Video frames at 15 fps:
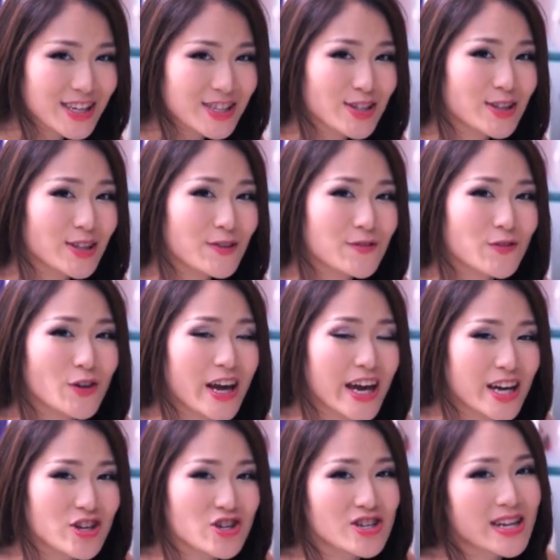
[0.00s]
to look for
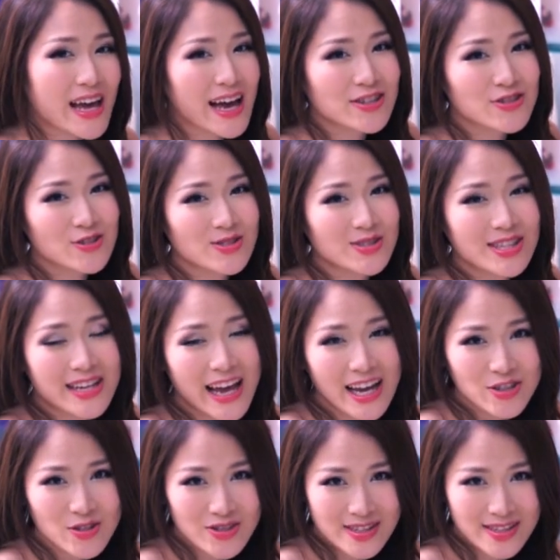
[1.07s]
Asian actors and
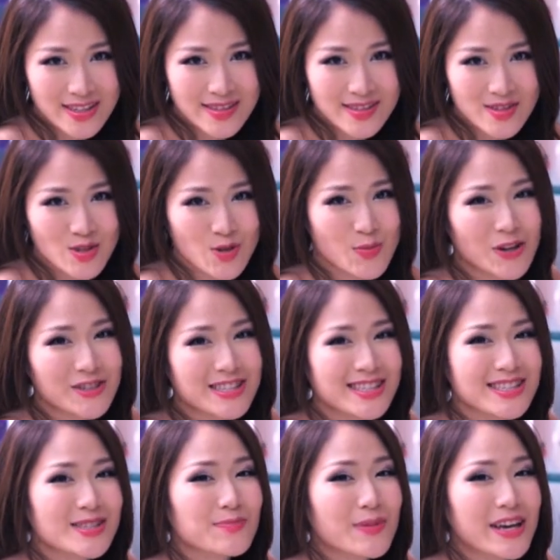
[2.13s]
actresses to
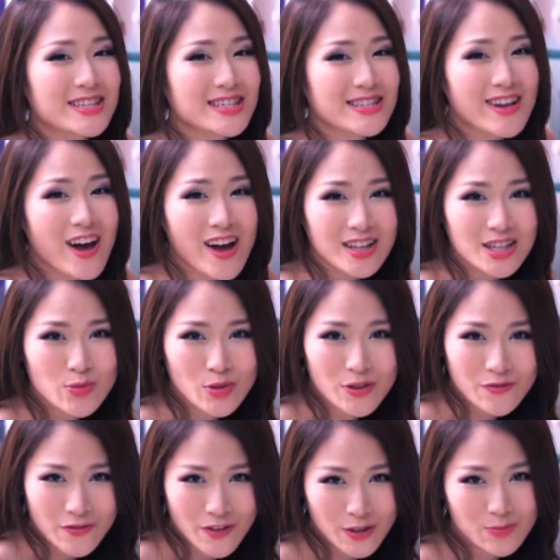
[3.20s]
participate in
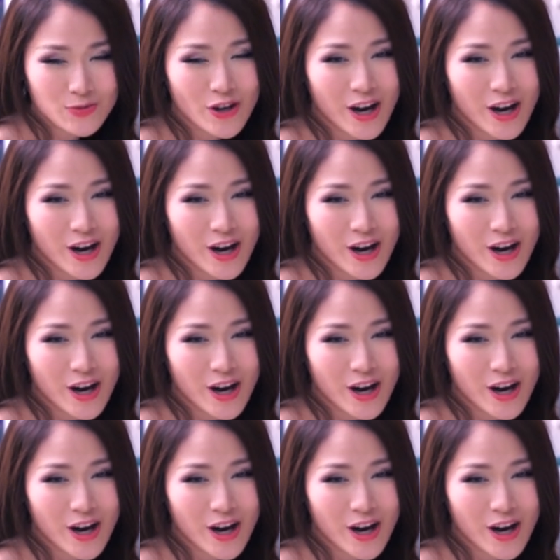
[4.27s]
Hollywood film